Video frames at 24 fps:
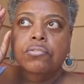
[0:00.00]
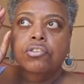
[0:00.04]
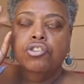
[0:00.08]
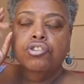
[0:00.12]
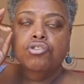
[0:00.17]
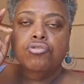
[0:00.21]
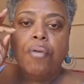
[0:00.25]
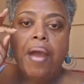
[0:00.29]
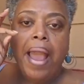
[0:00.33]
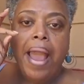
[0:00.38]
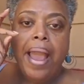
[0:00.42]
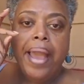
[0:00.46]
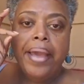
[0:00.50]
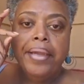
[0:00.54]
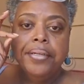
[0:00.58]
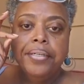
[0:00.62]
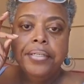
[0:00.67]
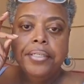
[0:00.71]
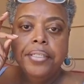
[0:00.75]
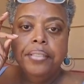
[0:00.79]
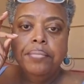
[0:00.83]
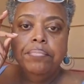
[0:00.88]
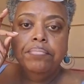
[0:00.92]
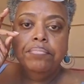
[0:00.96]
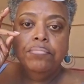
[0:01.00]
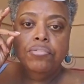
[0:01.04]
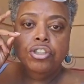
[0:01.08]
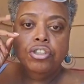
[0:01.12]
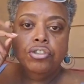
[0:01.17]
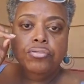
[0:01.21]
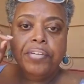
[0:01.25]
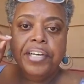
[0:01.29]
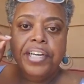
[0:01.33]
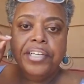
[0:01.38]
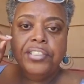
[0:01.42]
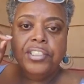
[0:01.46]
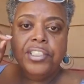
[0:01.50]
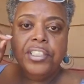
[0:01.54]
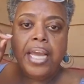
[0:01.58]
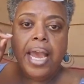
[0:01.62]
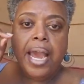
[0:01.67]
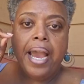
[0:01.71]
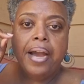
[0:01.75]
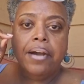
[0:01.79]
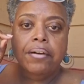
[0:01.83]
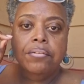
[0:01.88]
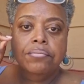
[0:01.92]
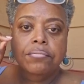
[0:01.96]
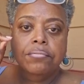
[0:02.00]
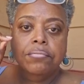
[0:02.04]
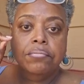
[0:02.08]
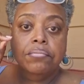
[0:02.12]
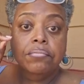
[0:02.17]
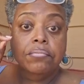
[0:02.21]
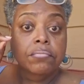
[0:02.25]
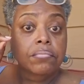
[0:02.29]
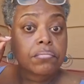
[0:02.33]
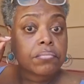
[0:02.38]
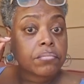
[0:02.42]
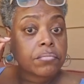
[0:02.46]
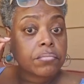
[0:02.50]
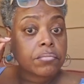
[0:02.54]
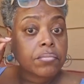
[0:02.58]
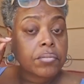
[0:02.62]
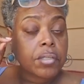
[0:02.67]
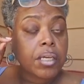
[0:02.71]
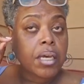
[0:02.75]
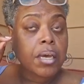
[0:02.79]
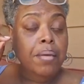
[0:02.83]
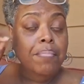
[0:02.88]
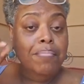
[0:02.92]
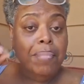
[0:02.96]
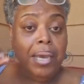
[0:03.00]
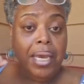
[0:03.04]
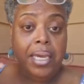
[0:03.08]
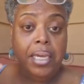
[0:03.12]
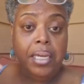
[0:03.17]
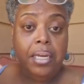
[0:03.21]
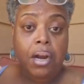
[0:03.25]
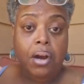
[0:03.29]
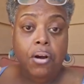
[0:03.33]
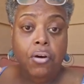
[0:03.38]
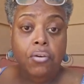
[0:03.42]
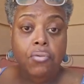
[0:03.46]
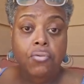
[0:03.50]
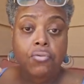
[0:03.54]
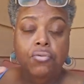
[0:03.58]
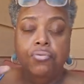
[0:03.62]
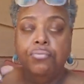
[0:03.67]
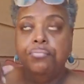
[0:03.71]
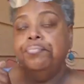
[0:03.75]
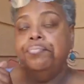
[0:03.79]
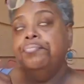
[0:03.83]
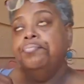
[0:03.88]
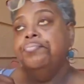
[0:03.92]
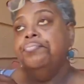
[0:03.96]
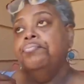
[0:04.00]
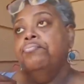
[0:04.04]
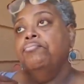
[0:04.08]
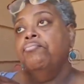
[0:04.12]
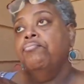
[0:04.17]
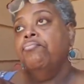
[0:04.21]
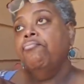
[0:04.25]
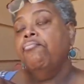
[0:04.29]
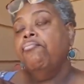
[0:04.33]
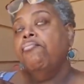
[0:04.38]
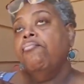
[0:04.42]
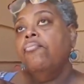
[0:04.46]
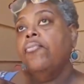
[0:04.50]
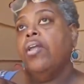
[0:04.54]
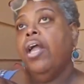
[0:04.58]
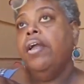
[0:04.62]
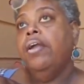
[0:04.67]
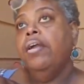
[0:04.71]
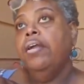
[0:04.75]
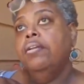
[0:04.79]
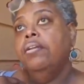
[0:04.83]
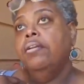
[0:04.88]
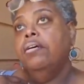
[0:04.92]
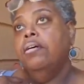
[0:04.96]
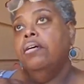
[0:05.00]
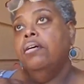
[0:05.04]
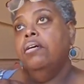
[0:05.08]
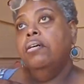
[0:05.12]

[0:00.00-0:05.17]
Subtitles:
dried up, stretched out, and made whole. And